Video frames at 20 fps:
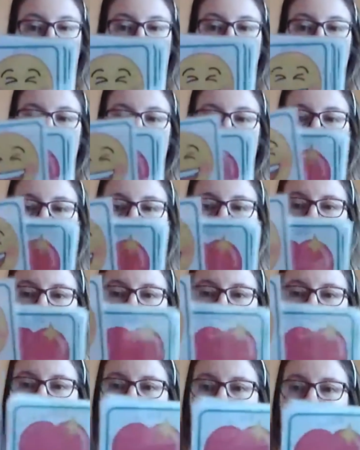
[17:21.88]
quite a lot the
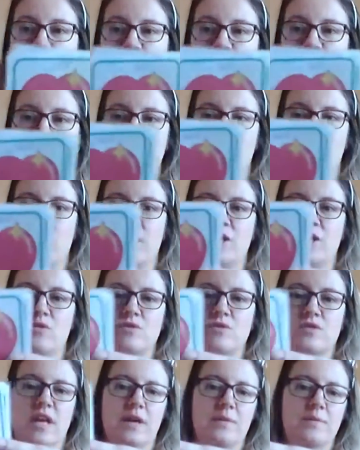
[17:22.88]
next week or
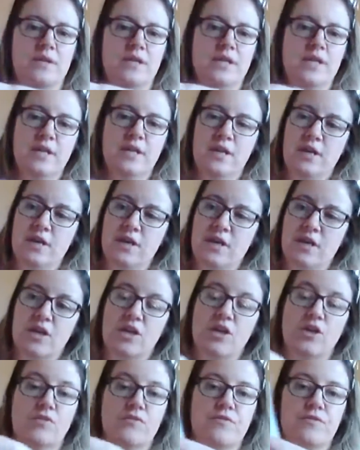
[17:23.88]
so.
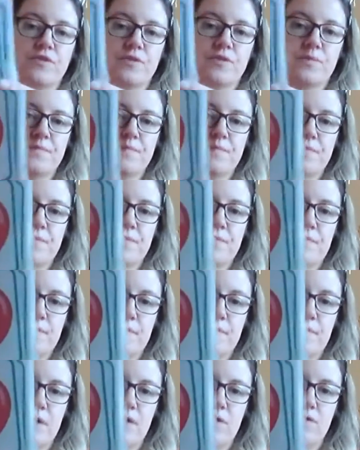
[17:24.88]
Loved
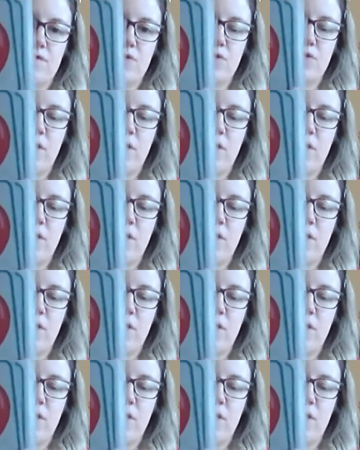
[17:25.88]
or